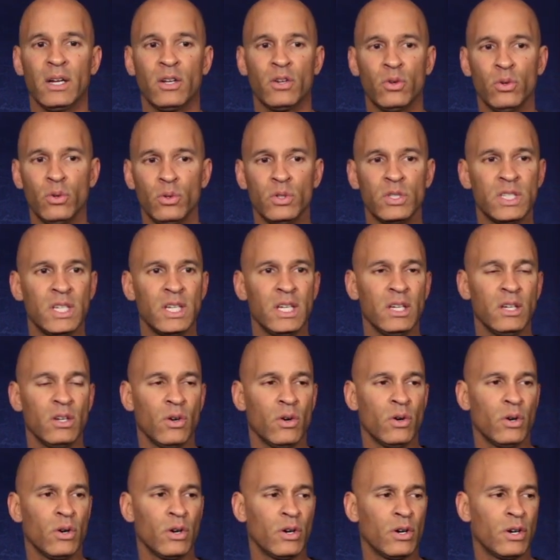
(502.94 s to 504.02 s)
cruising,
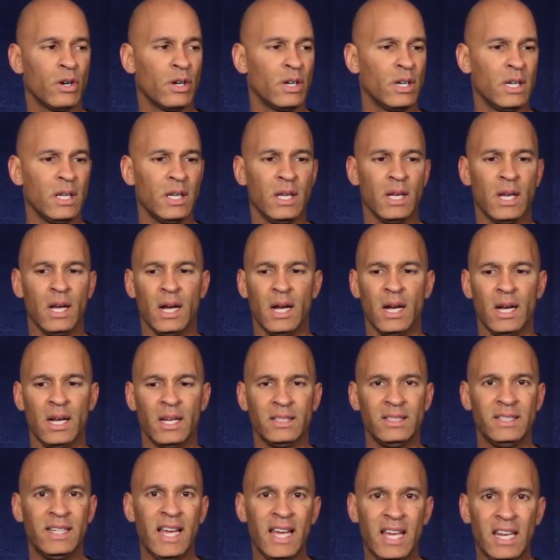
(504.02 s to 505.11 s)
or
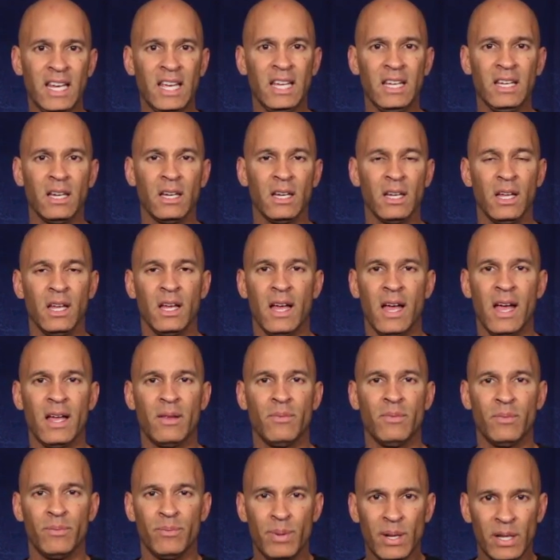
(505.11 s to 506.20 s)
dating,
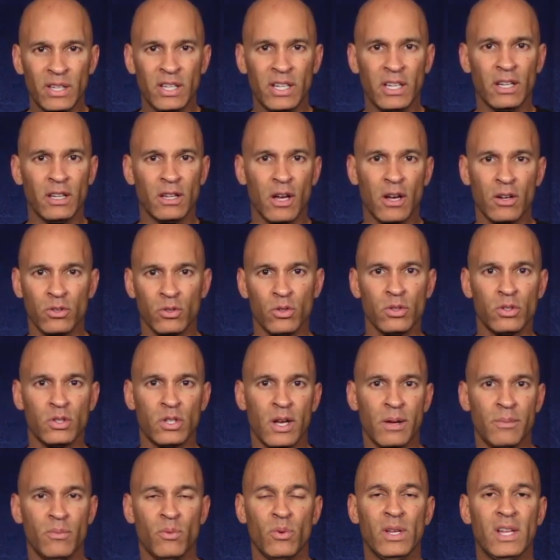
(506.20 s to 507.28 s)
and building a longer
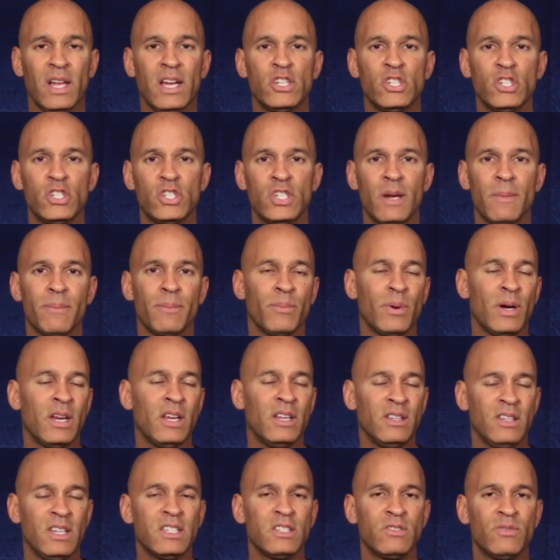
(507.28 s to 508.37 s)
type relationship. But
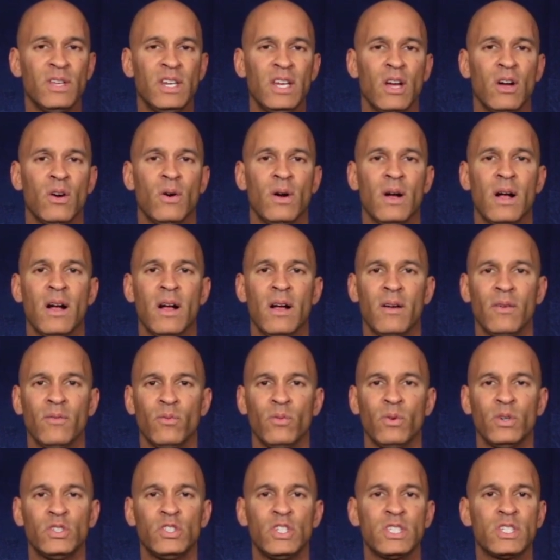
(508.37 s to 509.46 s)
in this video,
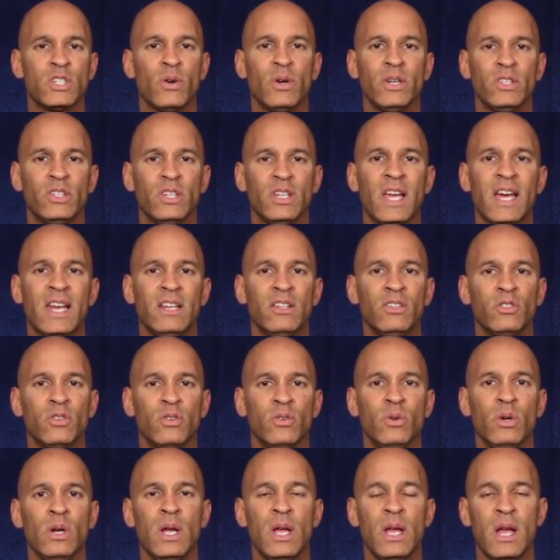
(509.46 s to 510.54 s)
we're just going to get
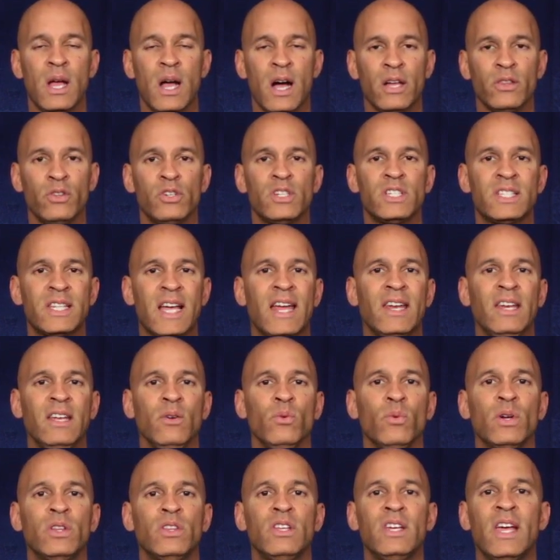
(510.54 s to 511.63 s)
into
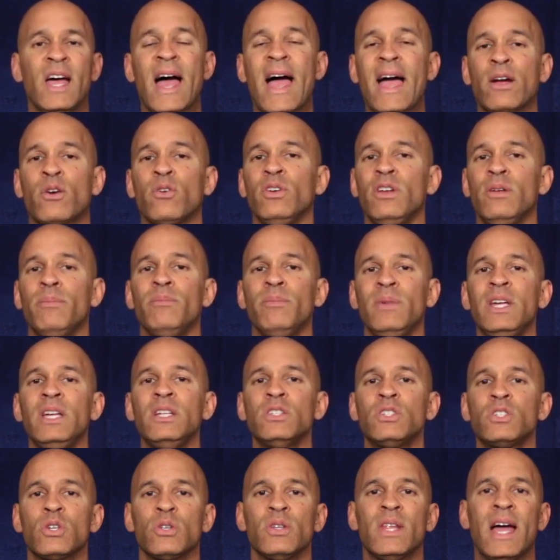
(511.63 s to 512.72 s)
understanding what the acronym
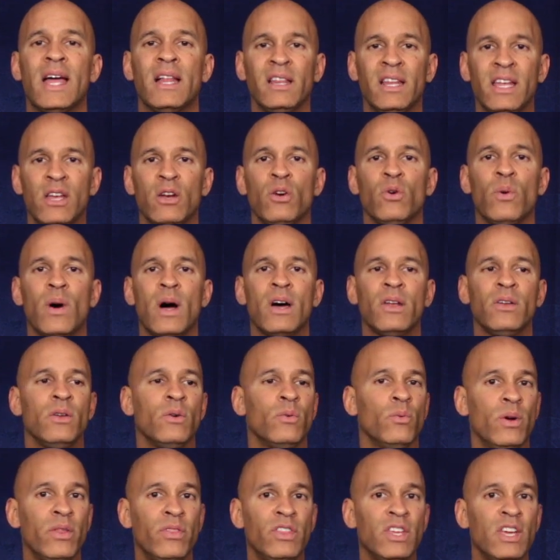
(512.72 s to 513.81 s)
means so that later on,
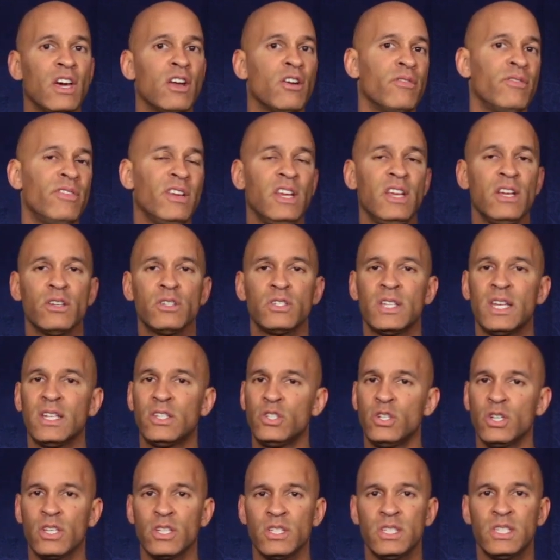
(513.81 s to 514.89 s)
with the other videos
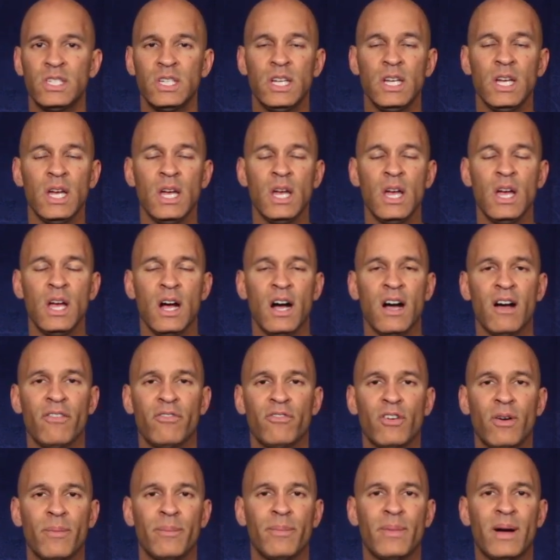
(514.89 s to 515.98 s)
that you can see
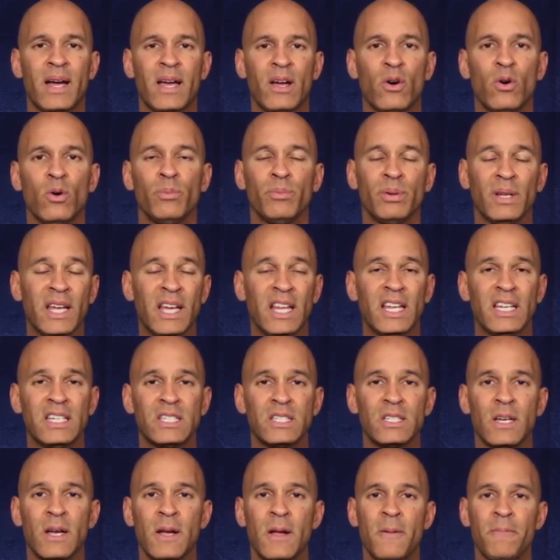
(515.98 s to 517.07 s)
from my whole
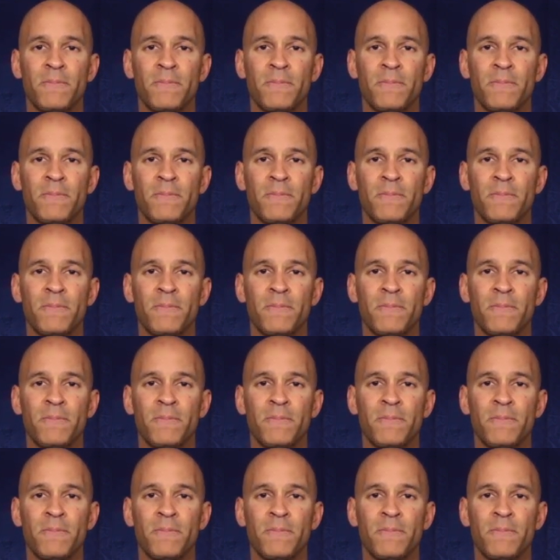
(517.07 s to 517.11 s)
playlist,